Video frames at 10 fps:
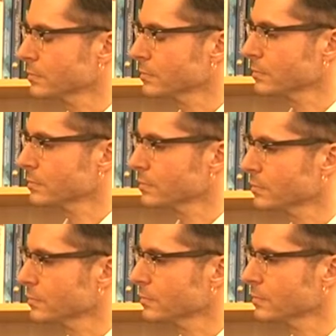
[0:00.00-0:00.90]

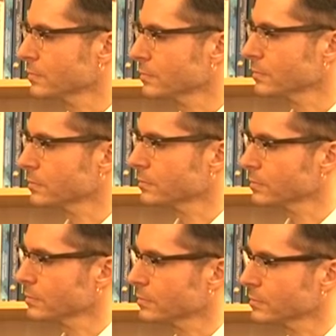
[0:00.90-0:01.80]

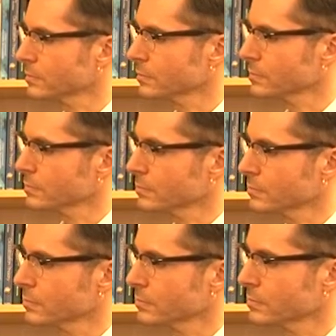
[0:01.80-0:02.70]

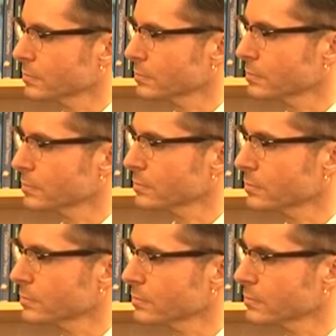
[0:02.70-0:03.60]

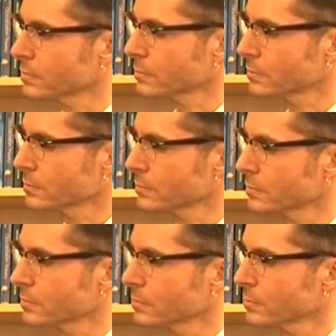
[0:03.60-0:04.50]

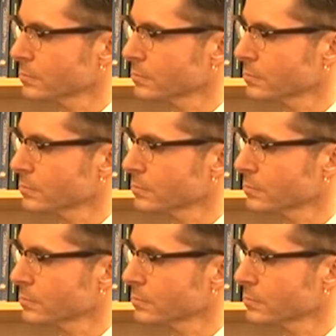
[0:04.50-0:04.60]
This person isn't speaking.